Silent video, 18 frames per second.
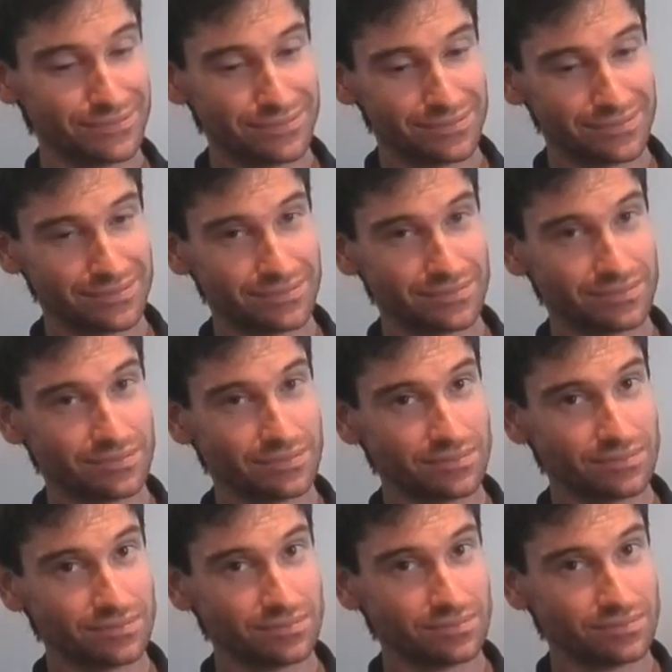
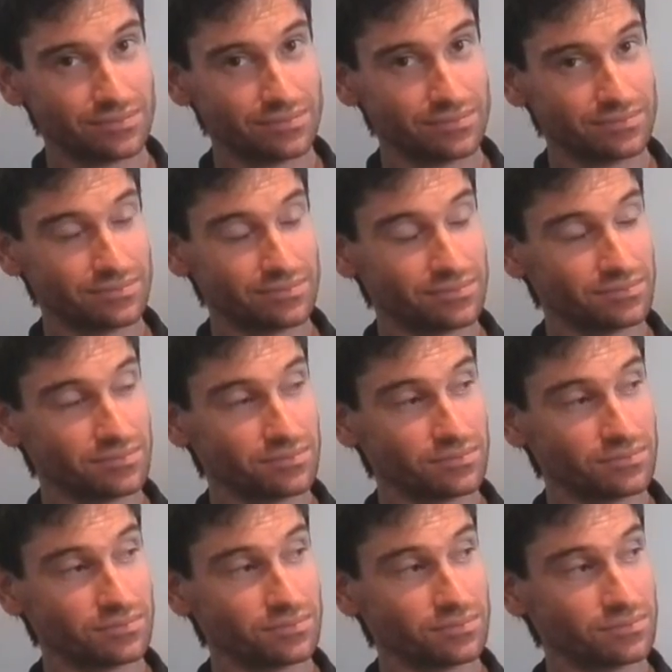
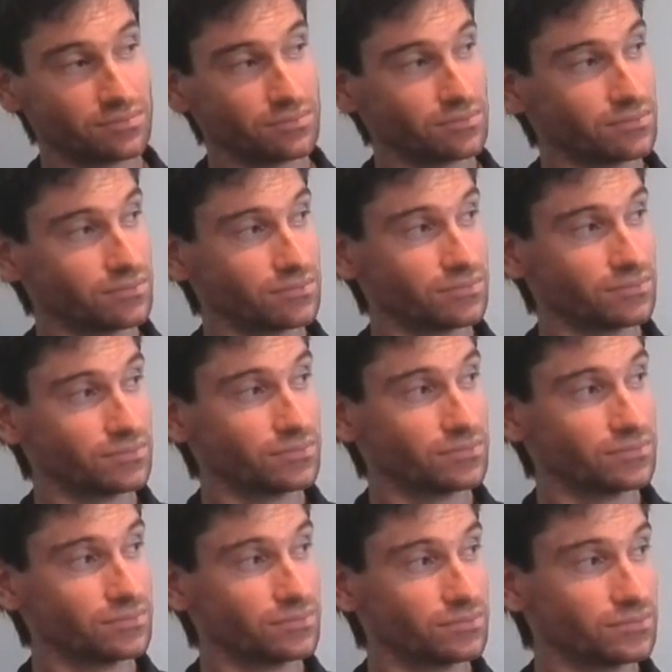
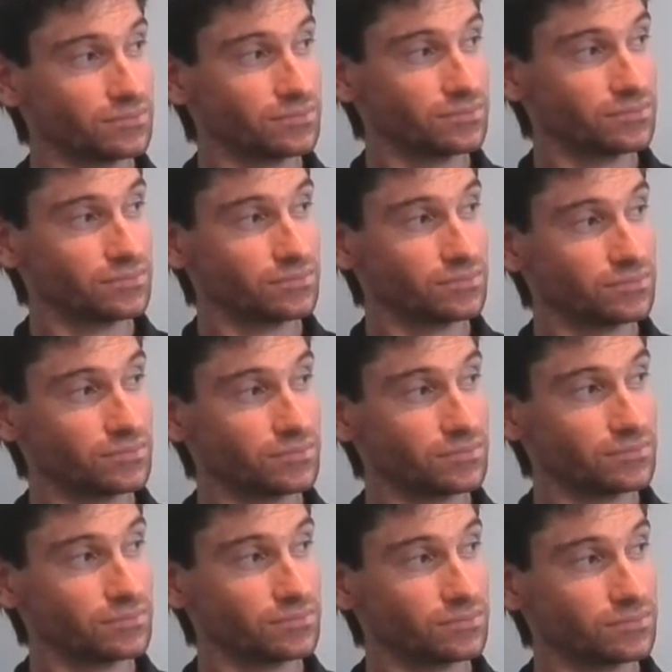
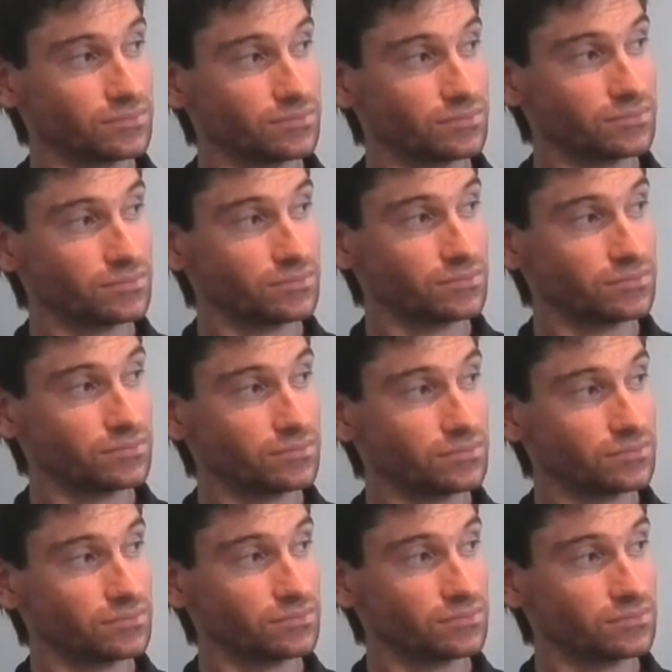
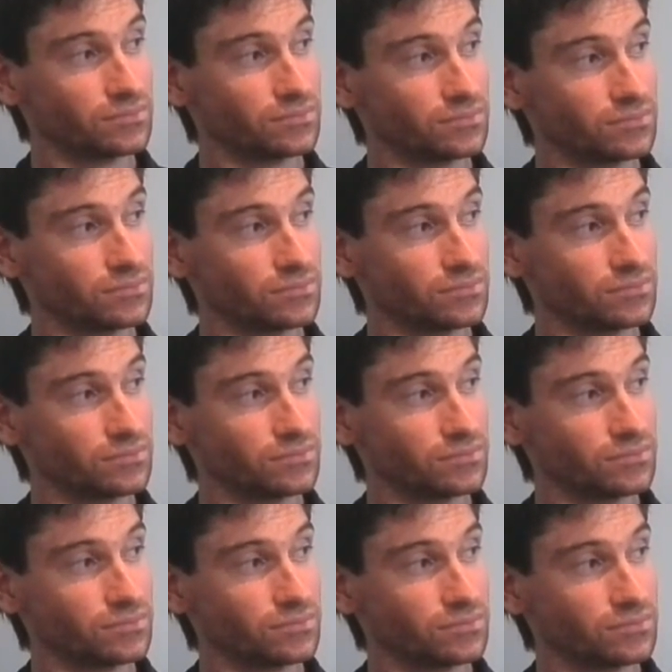
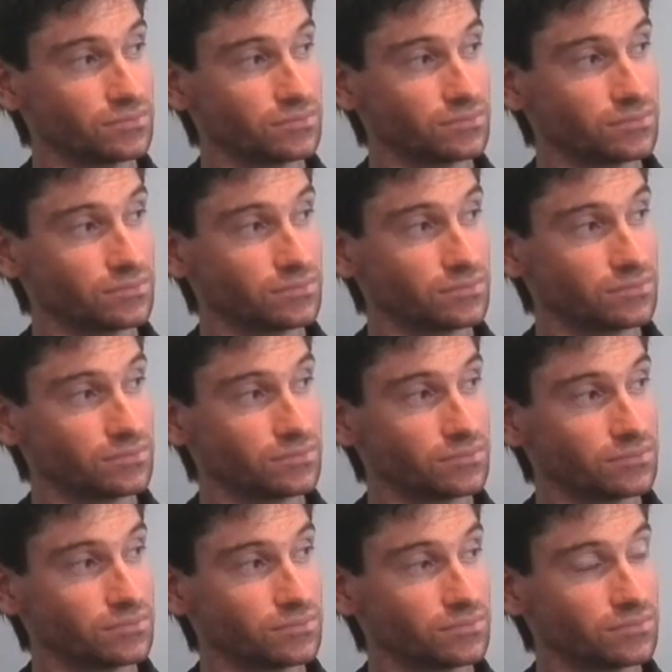
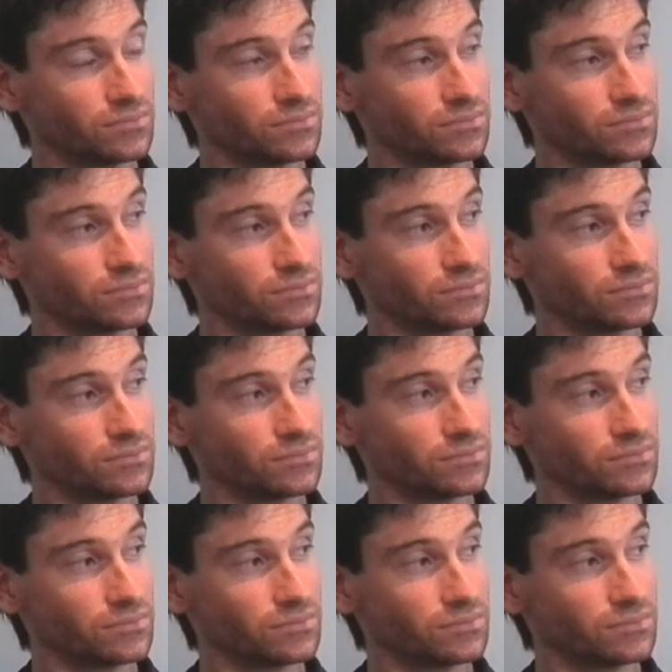
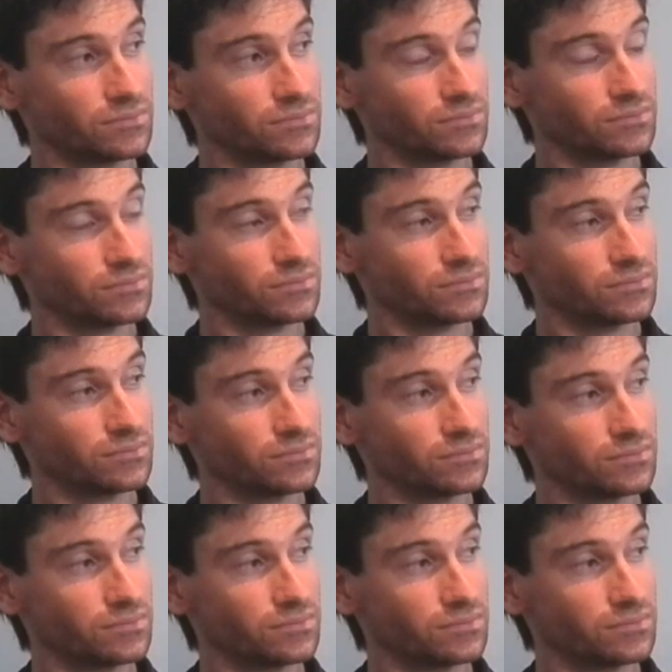The person shown says nothing.